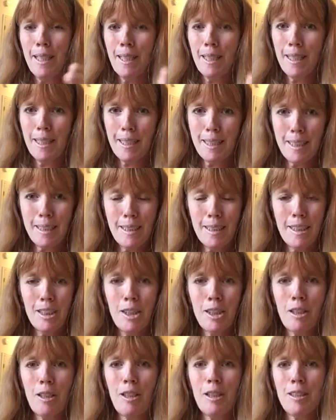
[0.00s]
is in
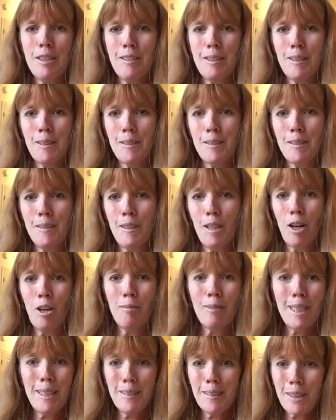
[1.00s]
charge of this
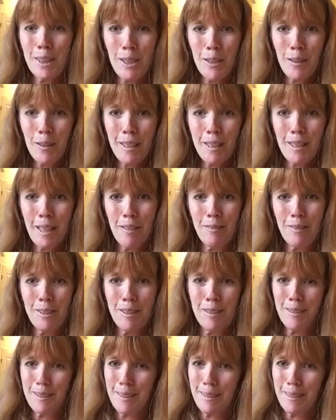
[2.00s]
Homeland Security Conference.